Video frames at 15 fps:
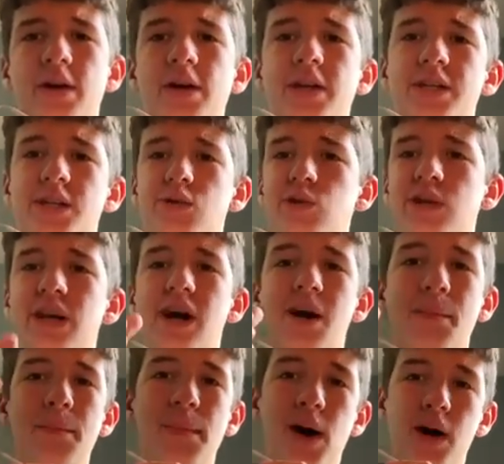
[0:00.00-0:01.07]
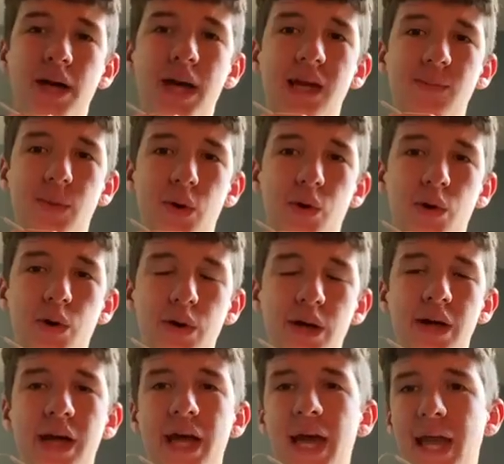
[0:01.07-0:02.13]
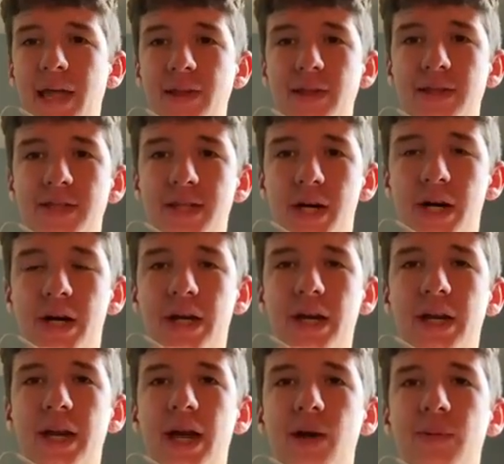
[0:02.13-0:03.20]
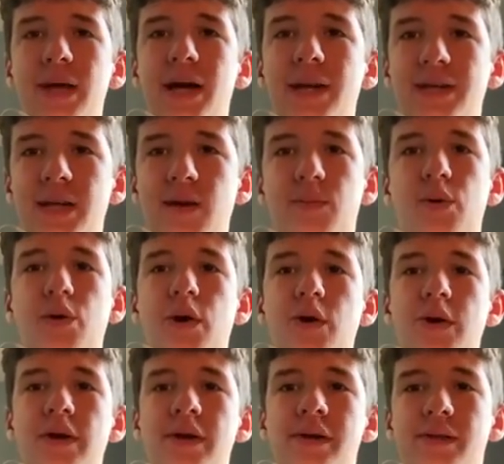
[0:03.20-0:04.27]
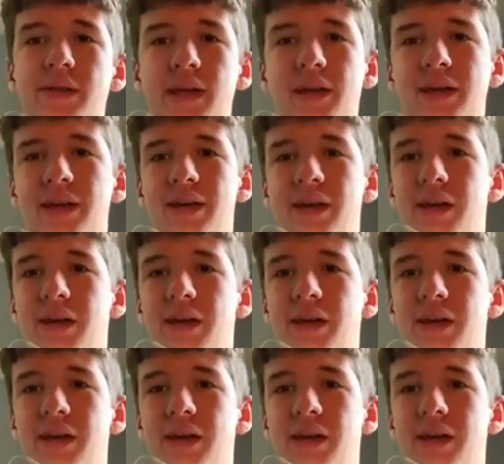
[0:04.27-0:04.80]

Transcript: He's already got Mockingbird, Haley's song, and now we got Temporary, like,